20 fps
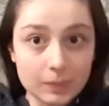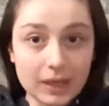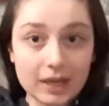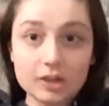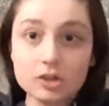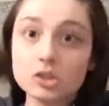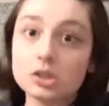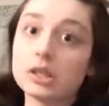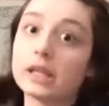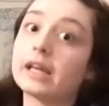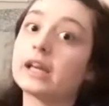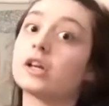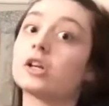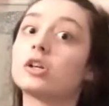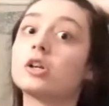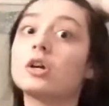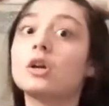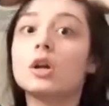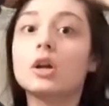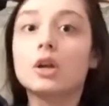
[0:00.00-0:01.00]
My hair's
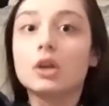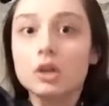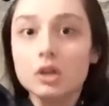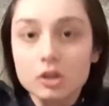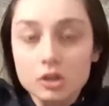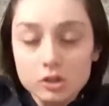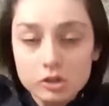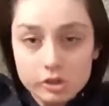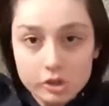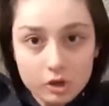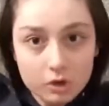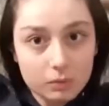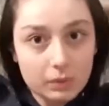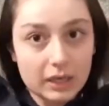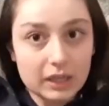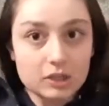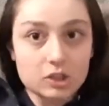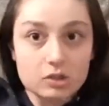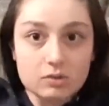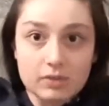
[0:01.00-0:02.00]
layered, so when
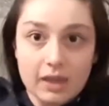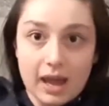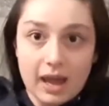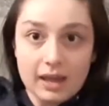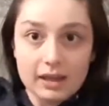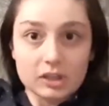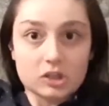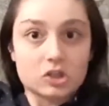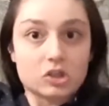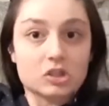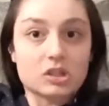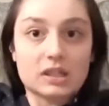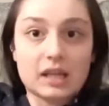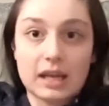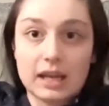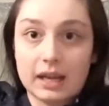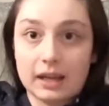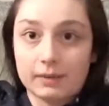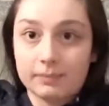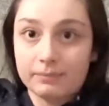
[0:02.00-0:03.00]
I do that, it's just
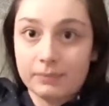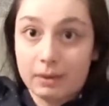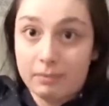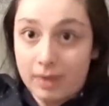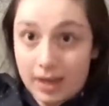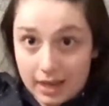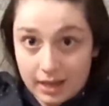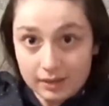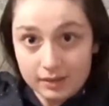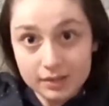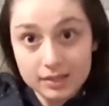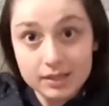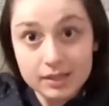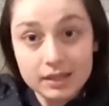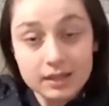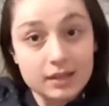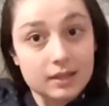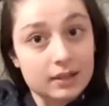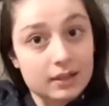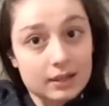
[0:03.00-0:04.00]
getting my bangs,
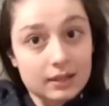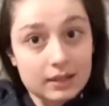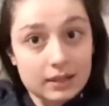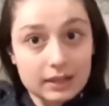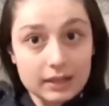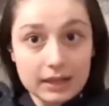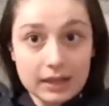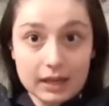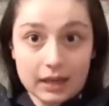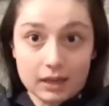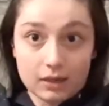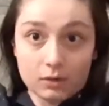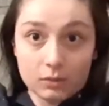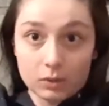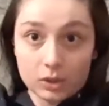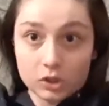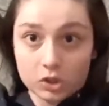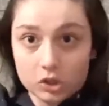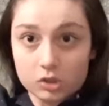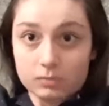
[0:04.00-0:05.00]
and
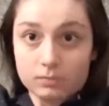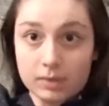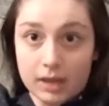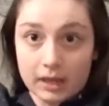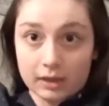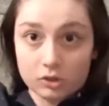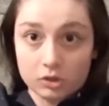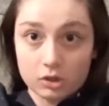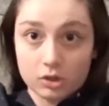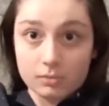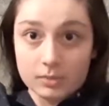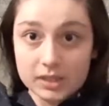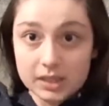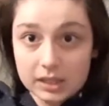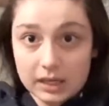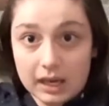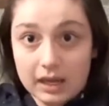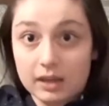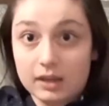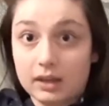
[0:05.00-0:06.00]
which bangs are a
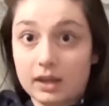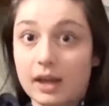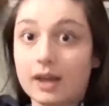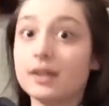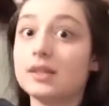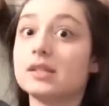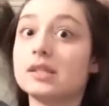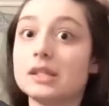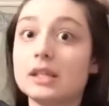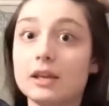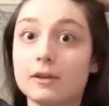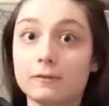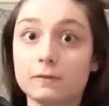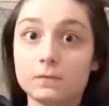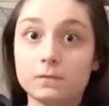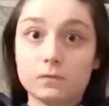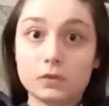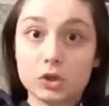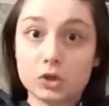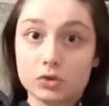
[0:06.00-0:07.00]
mistake, guys. If
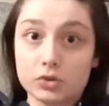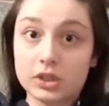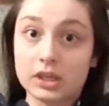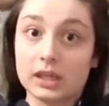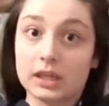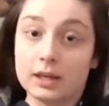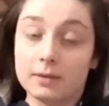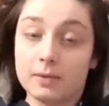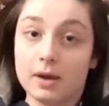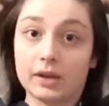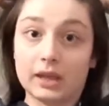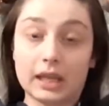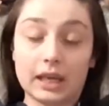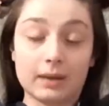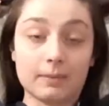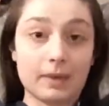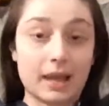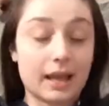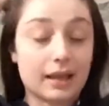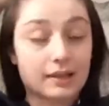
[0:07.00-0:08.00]
you're thinking about
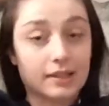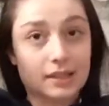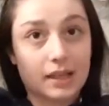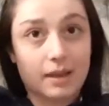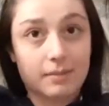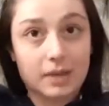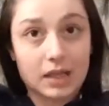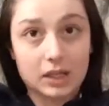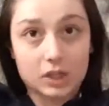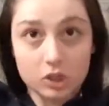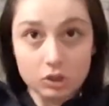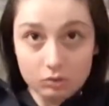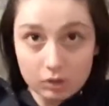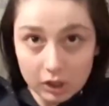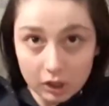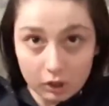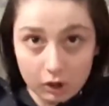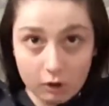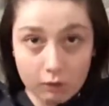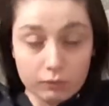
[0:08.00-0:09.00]
getting bangs, I mean, you
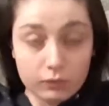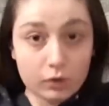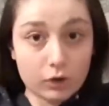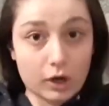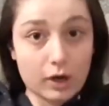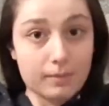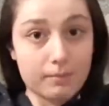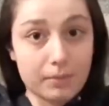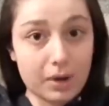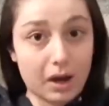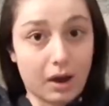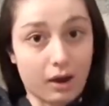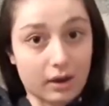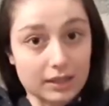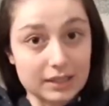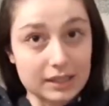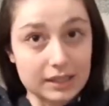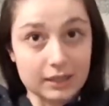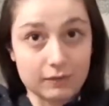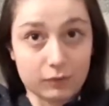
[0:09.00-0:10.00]
can go for it, but
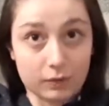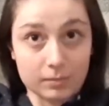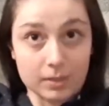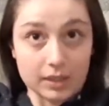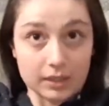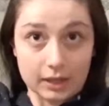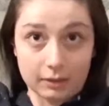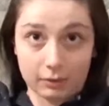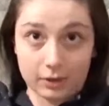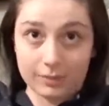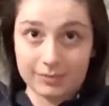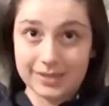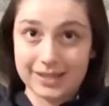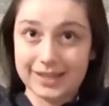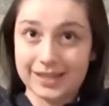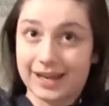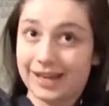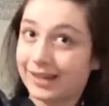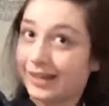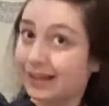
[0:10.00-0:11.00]
honestly, for me, they were a
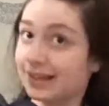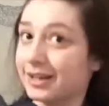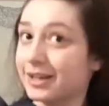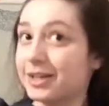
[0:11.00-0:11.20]
mistake.